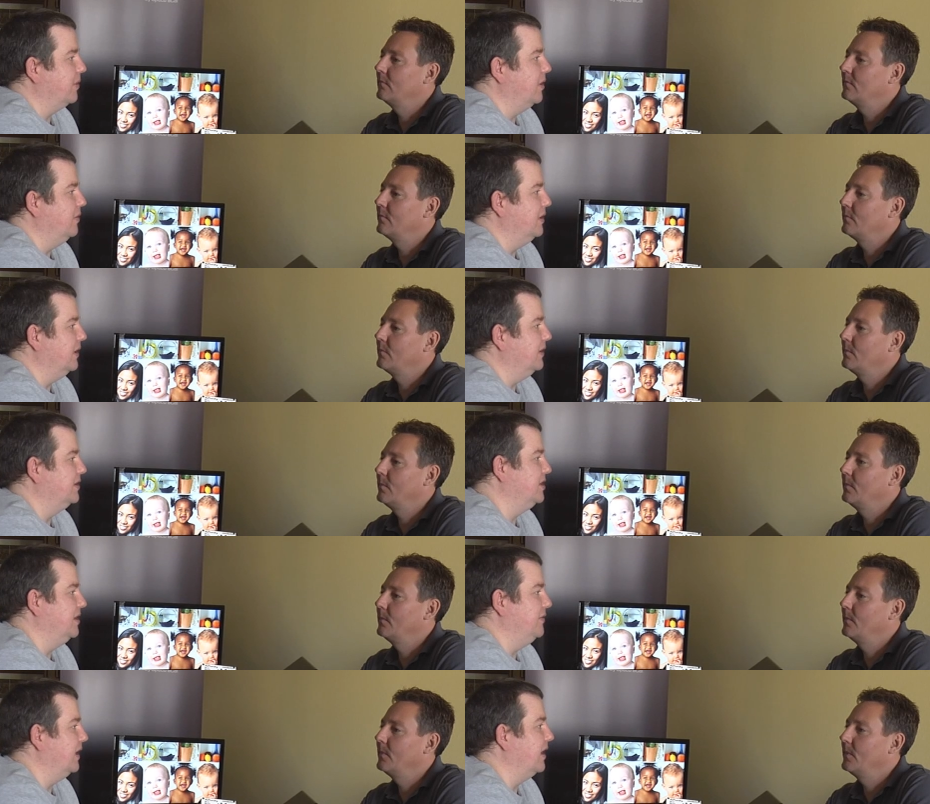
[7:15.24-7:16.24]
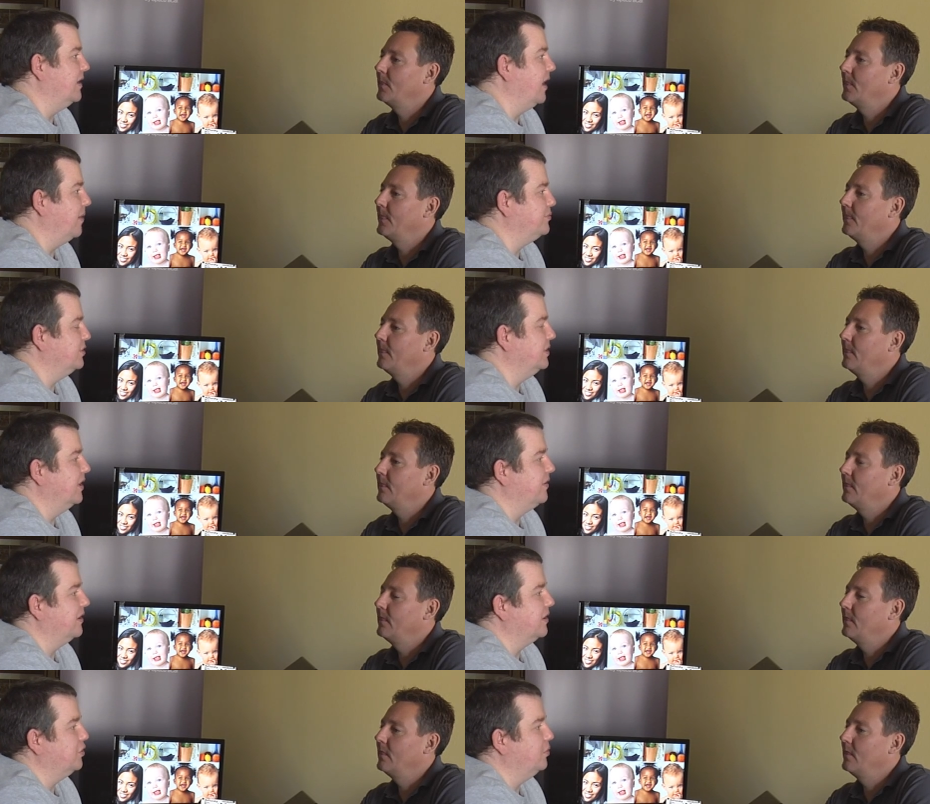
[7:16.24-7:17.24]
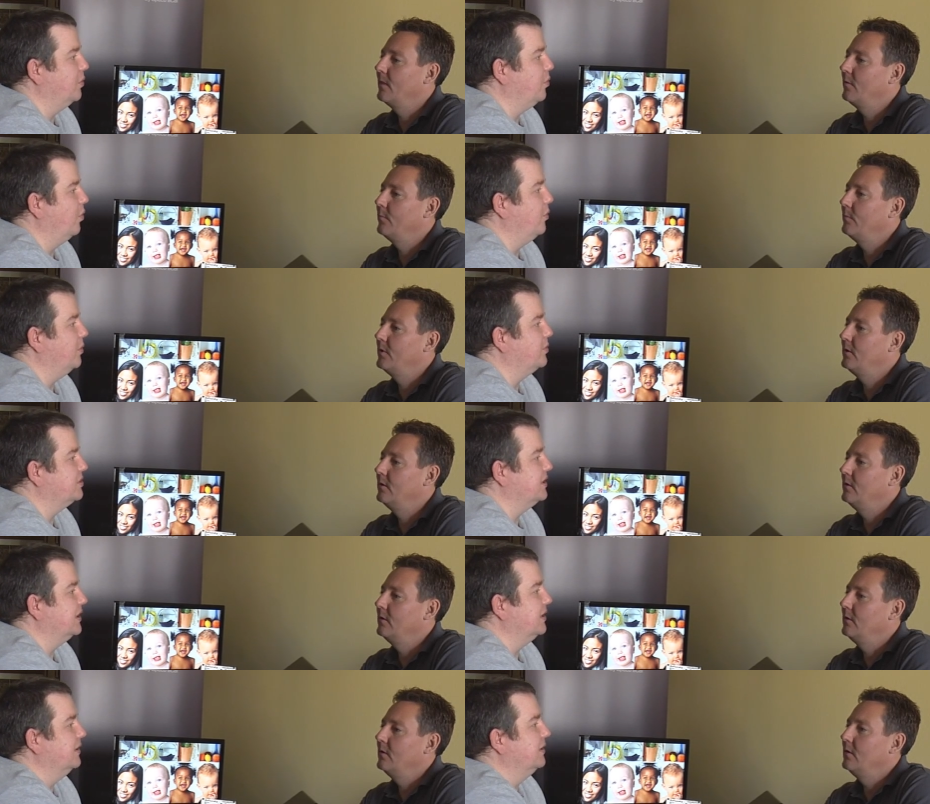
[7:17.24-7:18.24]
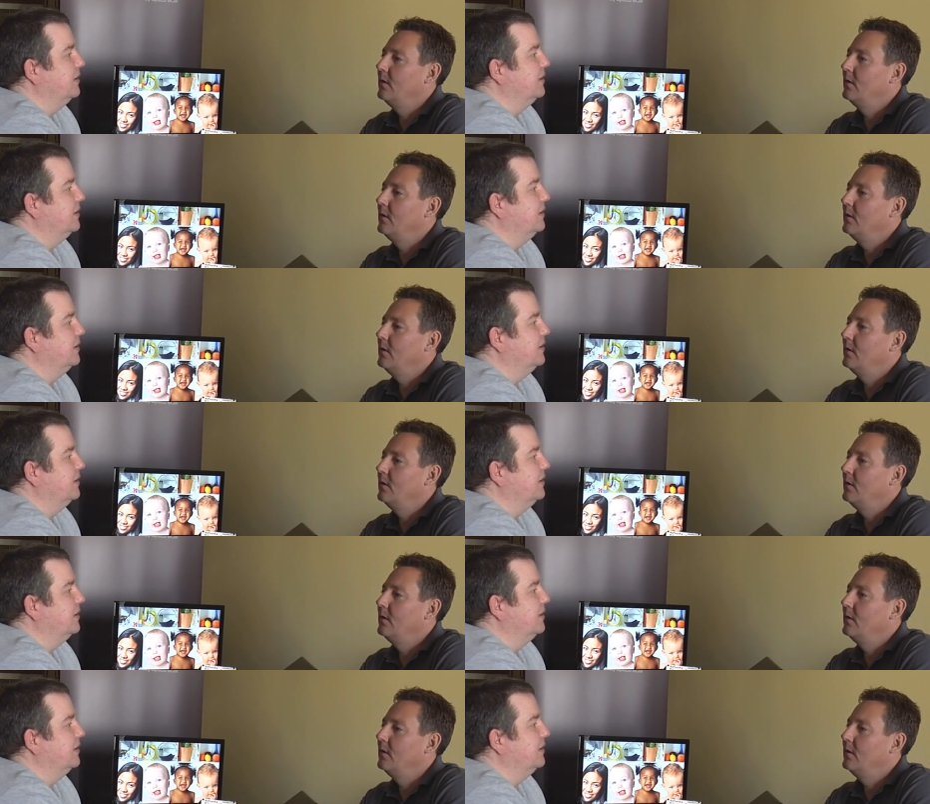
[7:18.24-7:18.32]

Speaker 1: about and that the TV had absolutely nothing to do with what we were seeing.